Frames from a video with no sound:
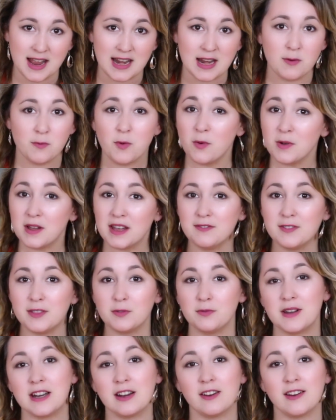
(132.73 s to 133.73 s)
and it won't give
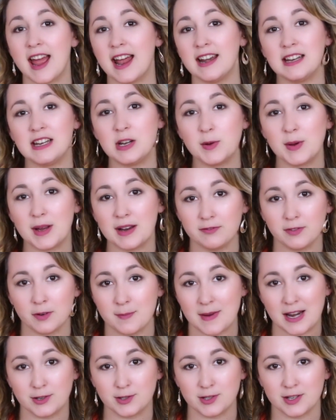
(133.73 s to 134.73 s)
the reader any new
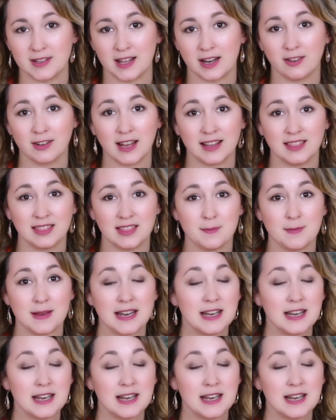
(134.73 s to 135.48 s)
information that'll get them